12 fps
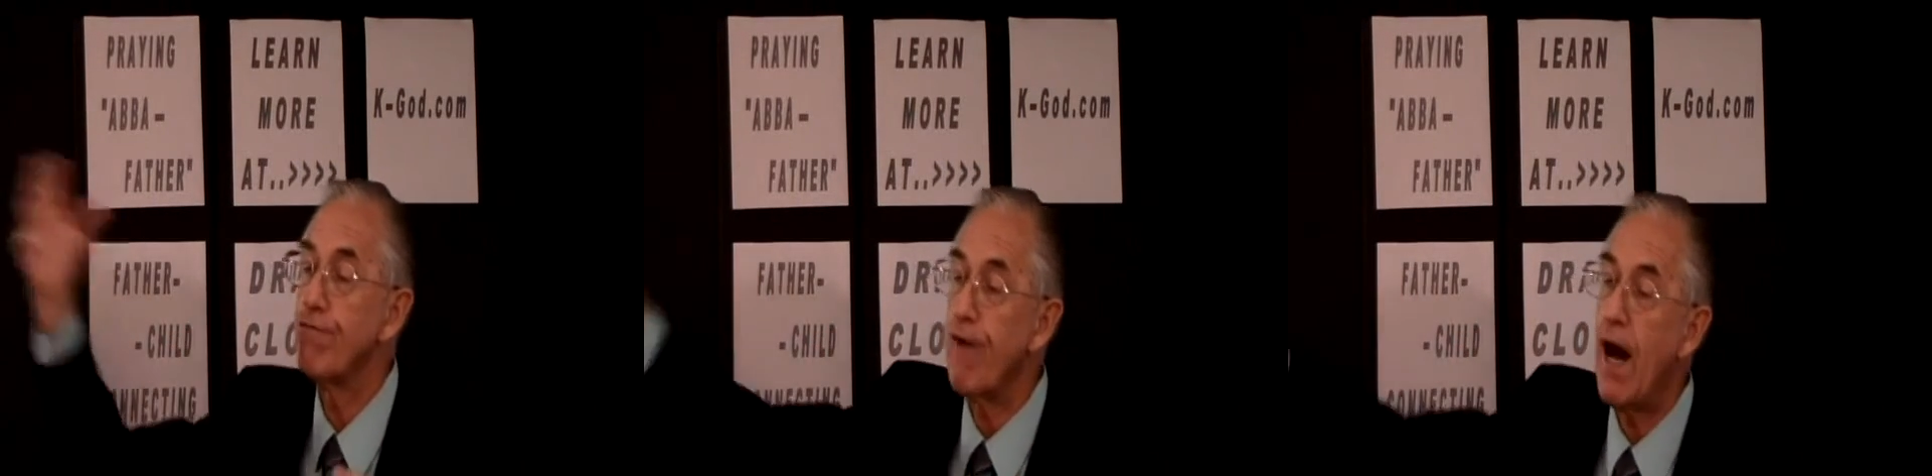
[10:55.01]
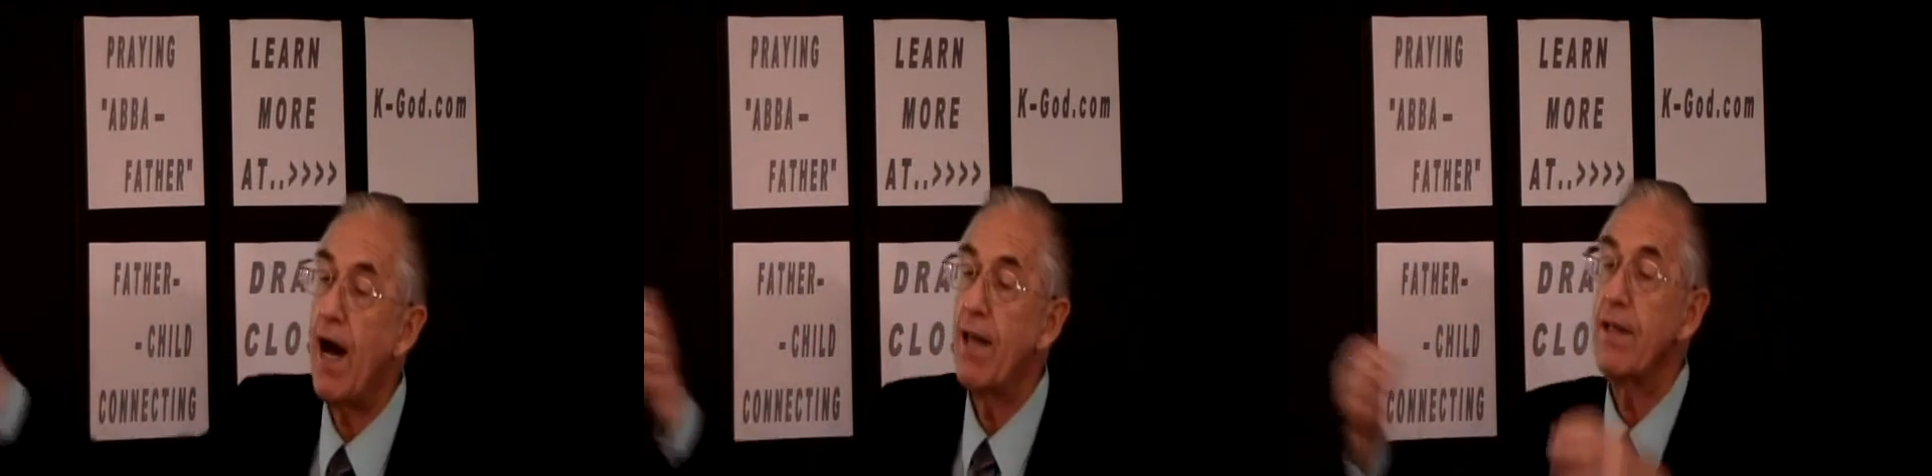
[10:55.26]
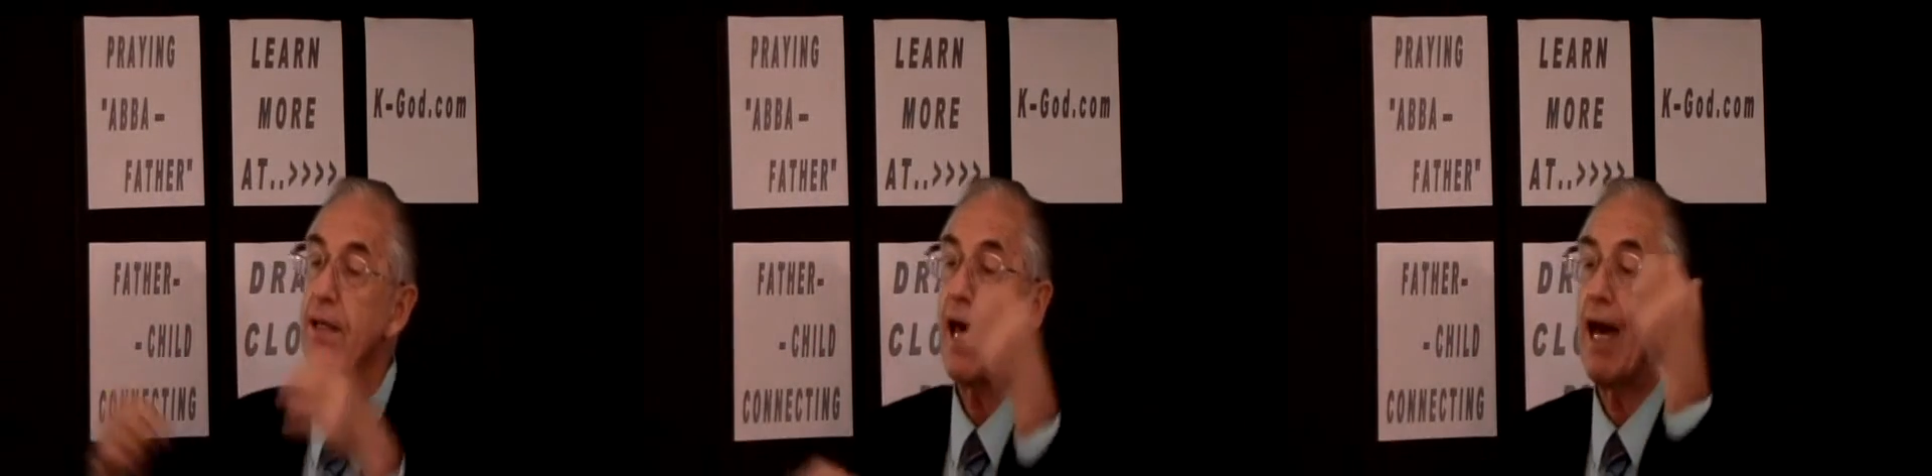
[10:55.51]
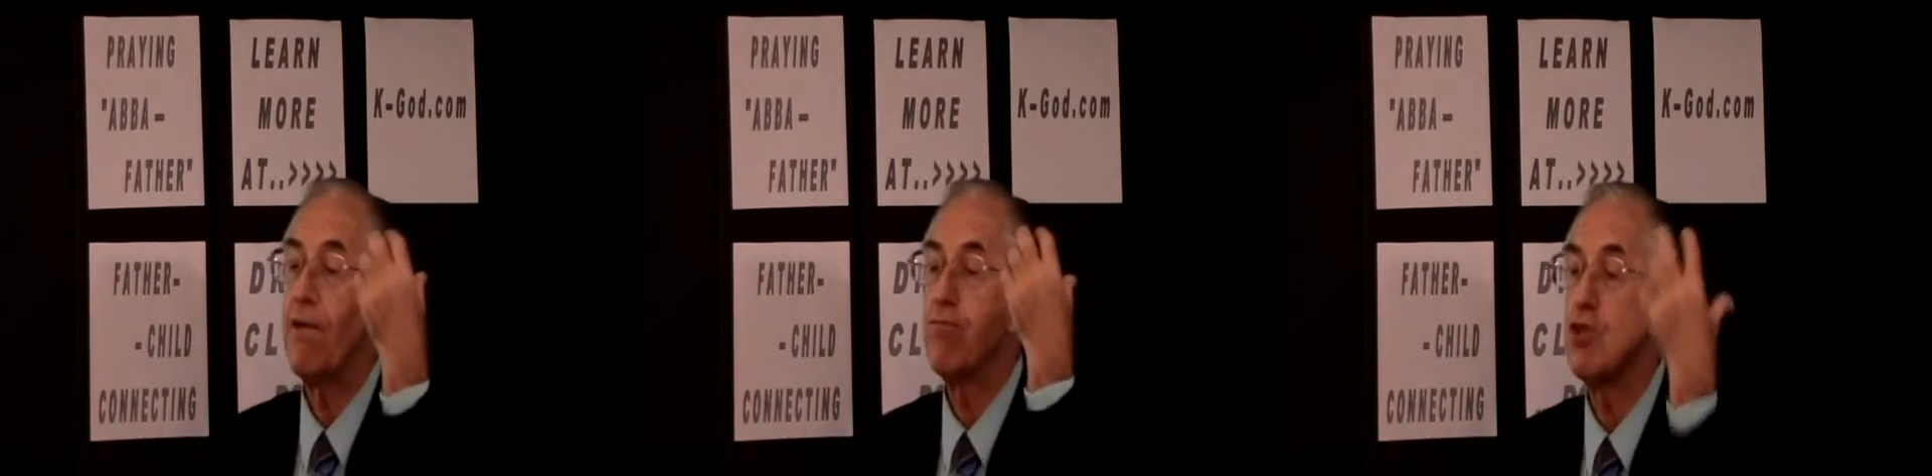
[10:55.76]
Father
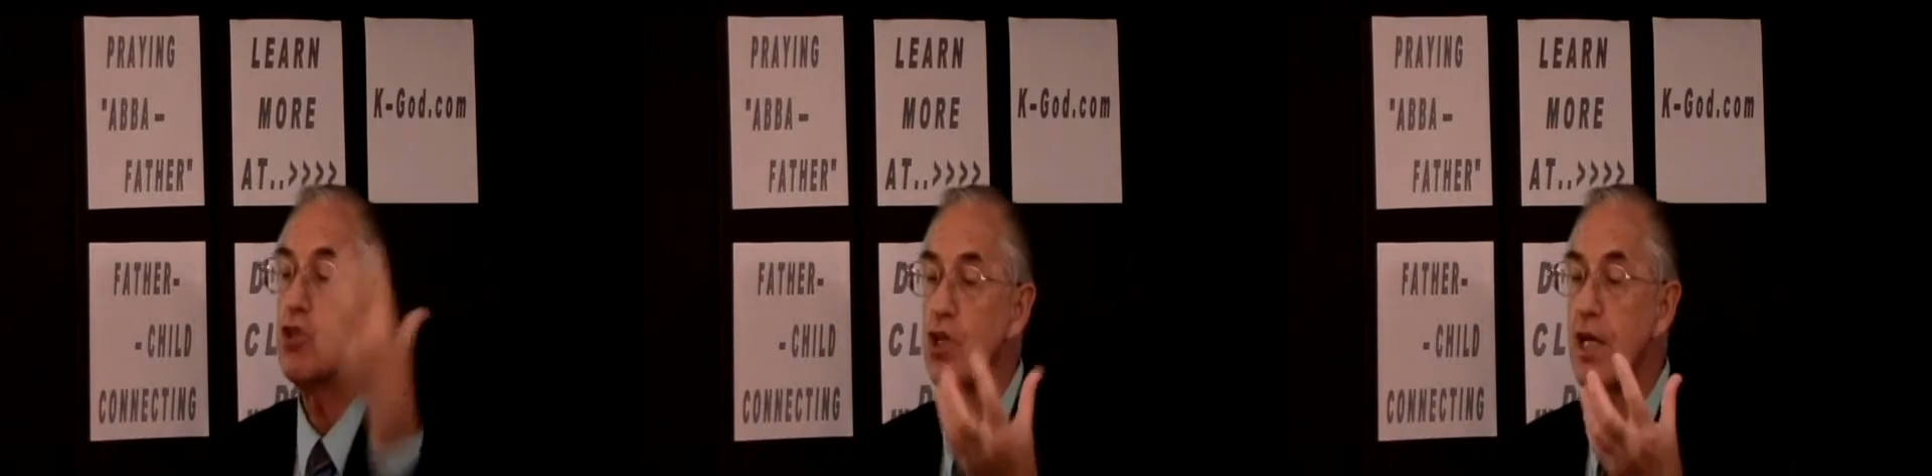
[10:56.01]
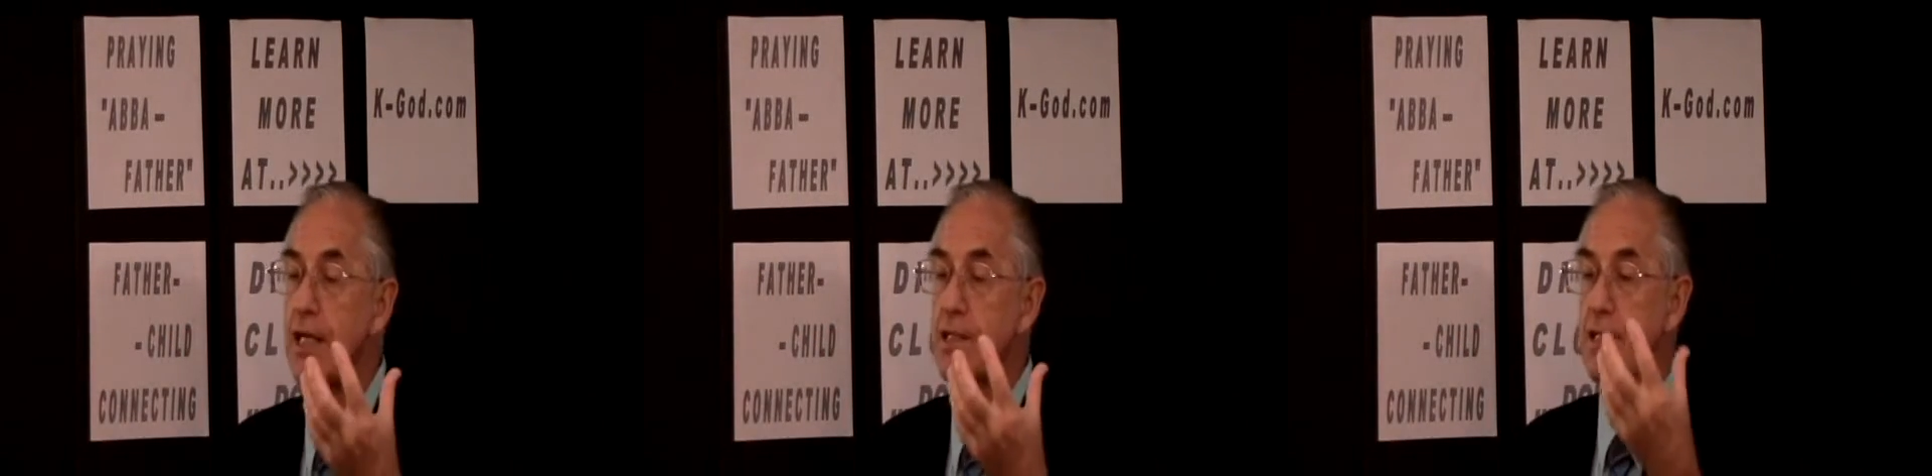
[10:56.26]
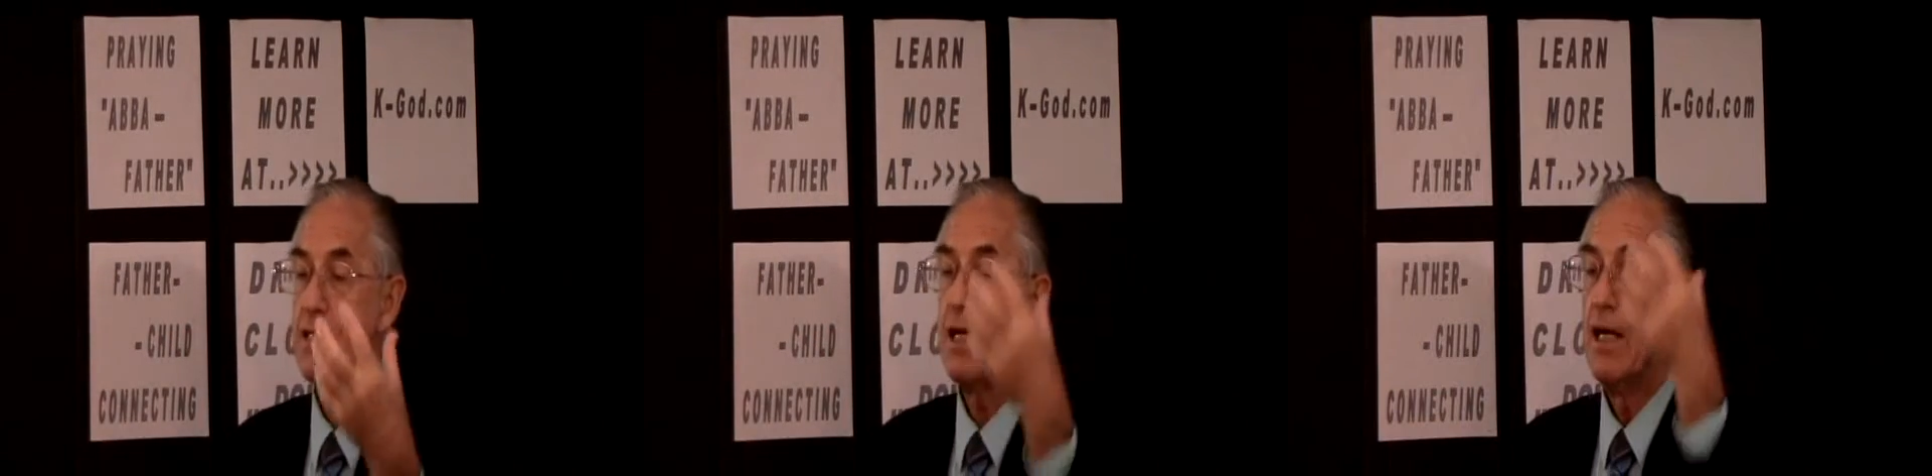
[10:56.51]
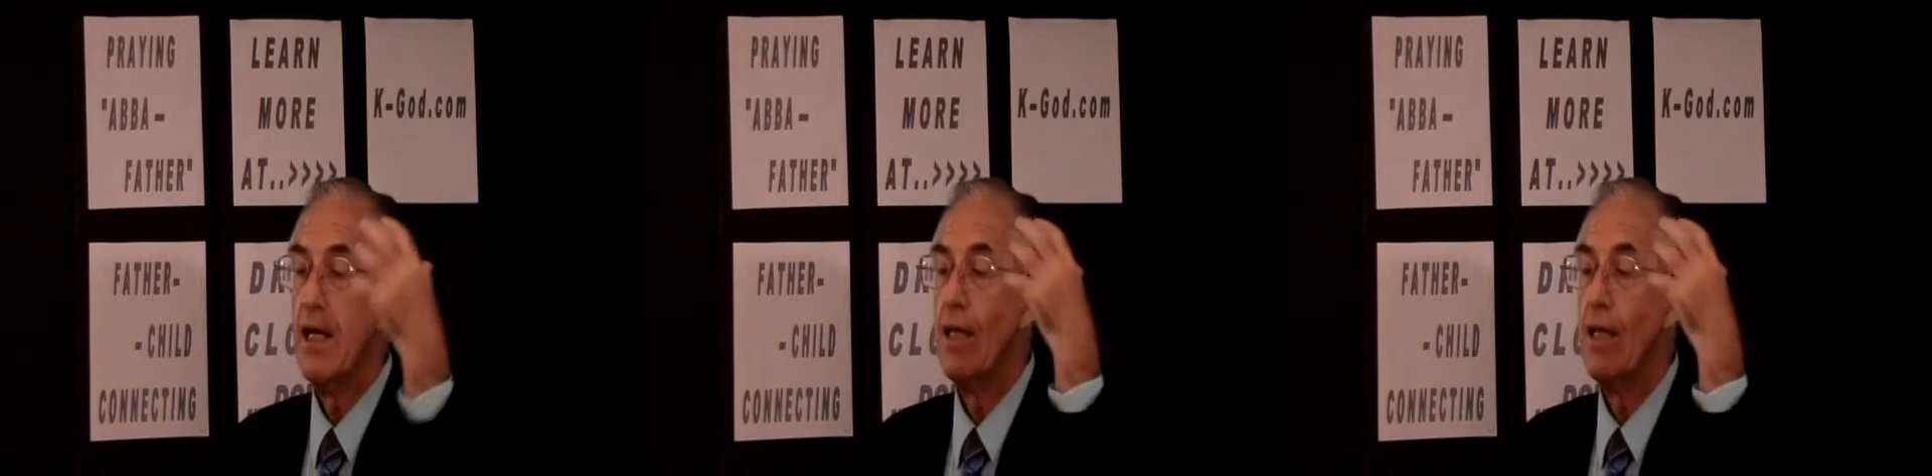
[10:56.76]
gave to Jesus,